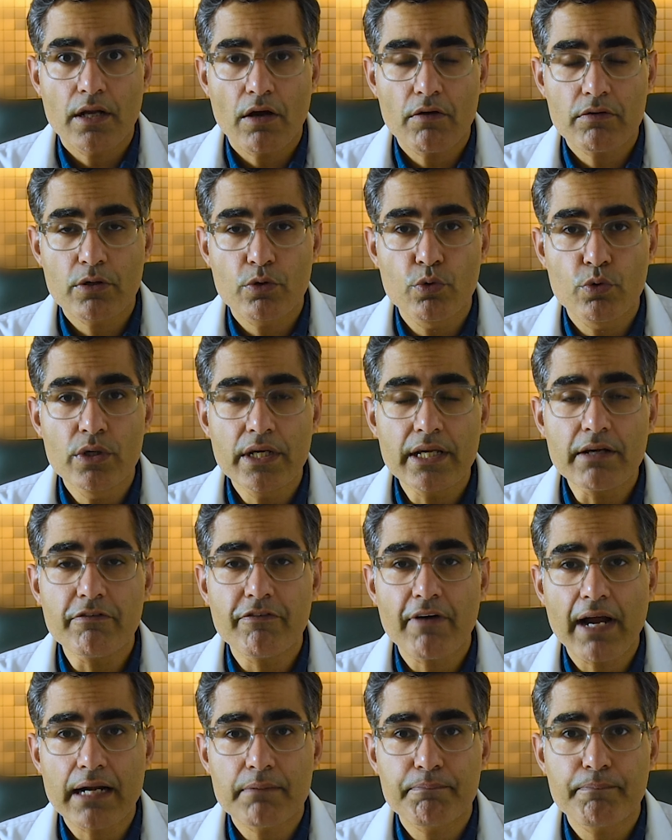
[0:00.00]
Now, cooling
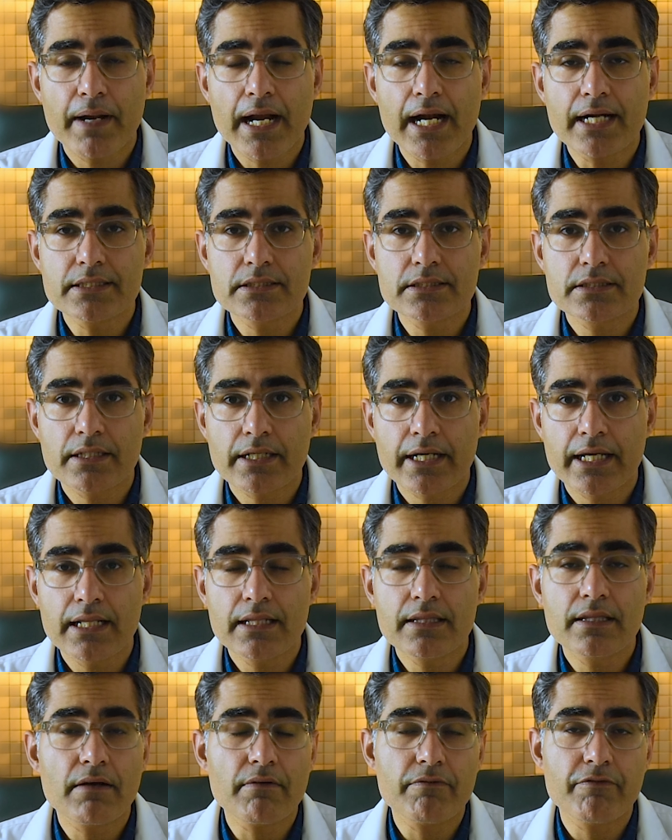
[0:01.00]
fat pads
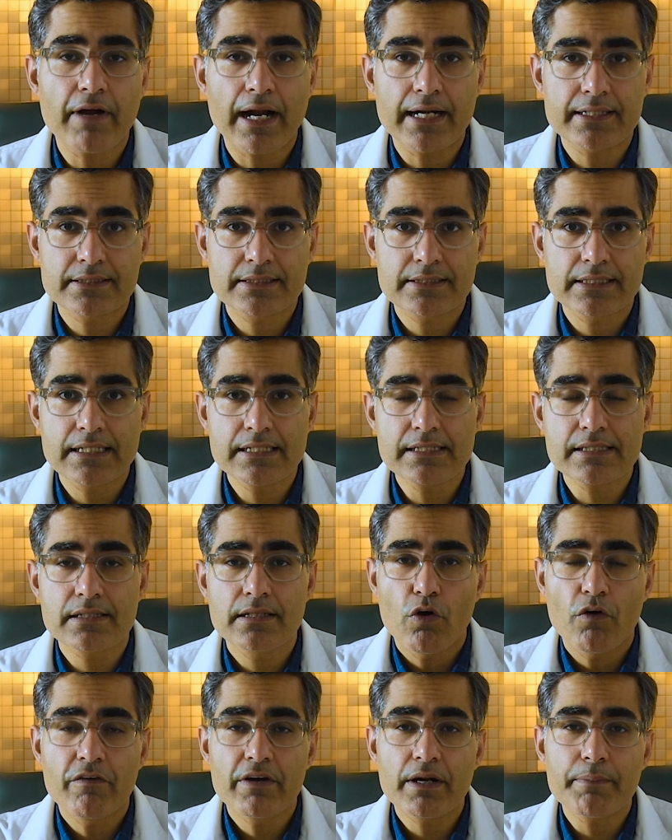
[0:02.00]
kill the fat
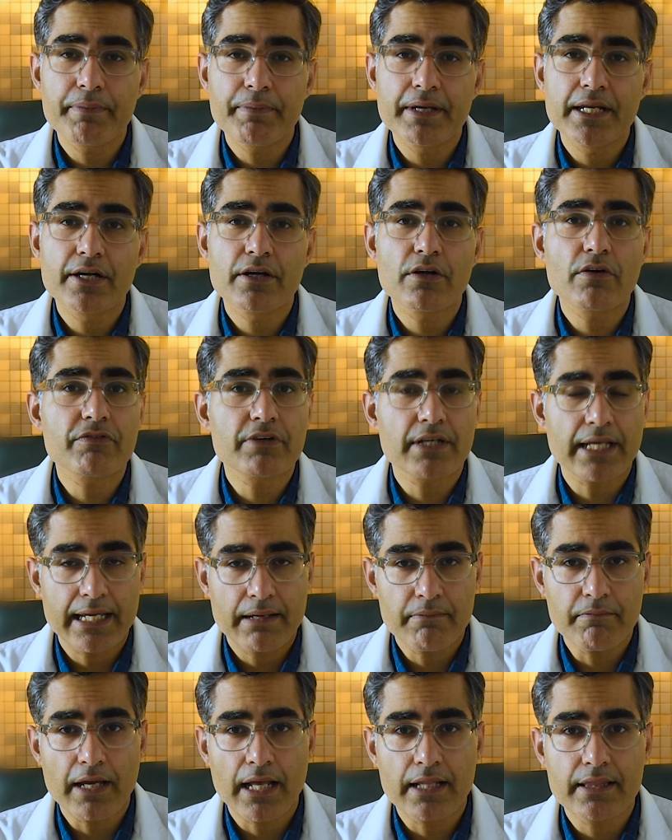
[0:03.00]
cells over a period of
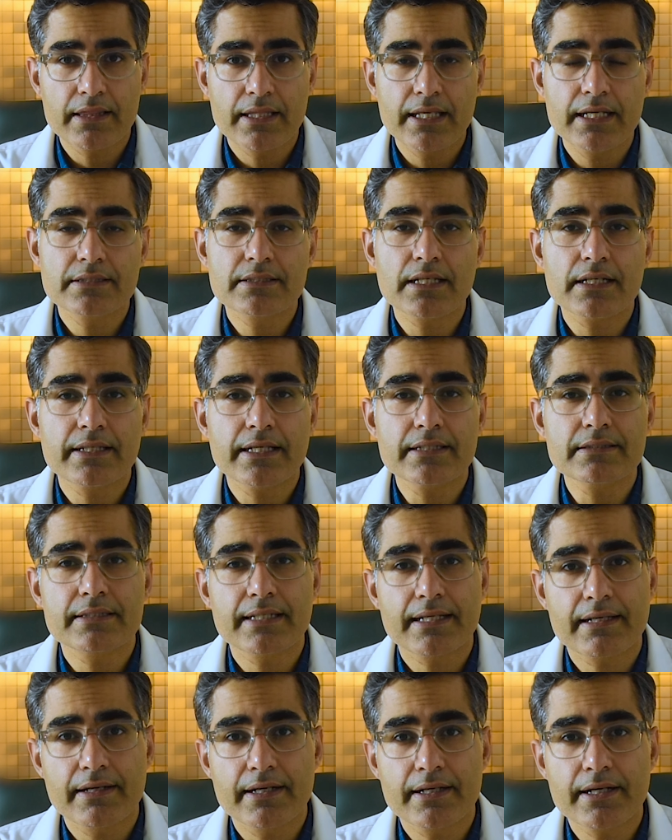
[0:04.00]
time, and these are then
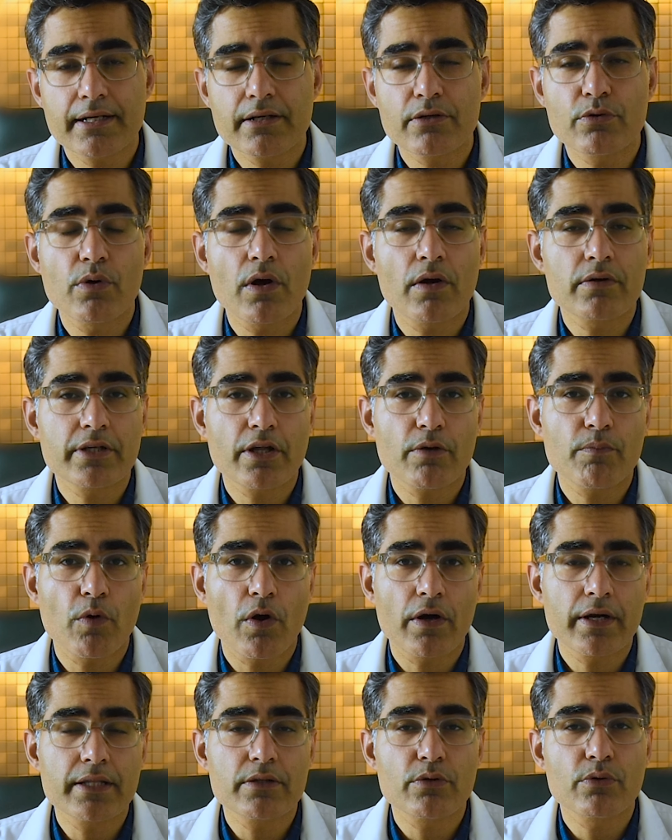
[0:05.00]
secreted throughout your
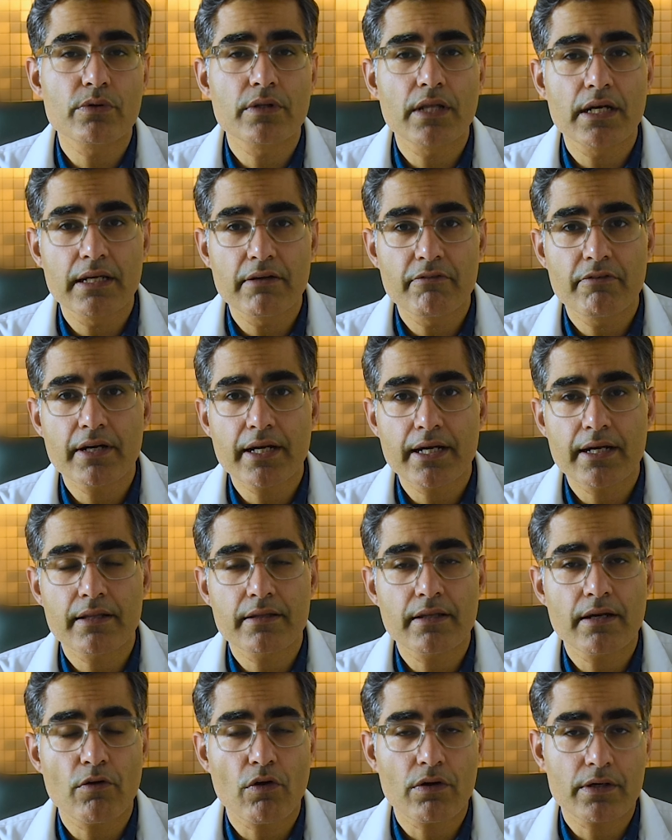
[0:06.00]
body through the liver and
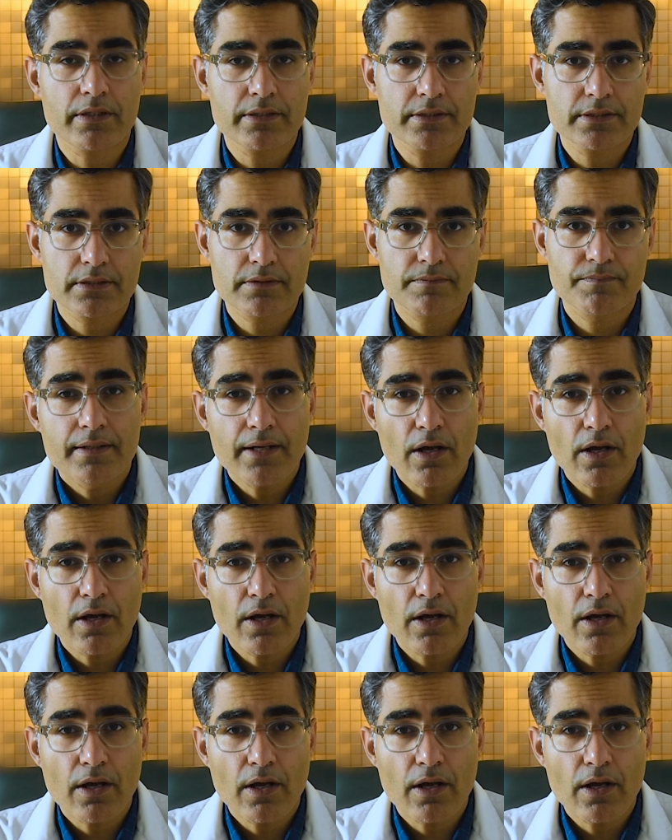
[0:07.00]
other organs.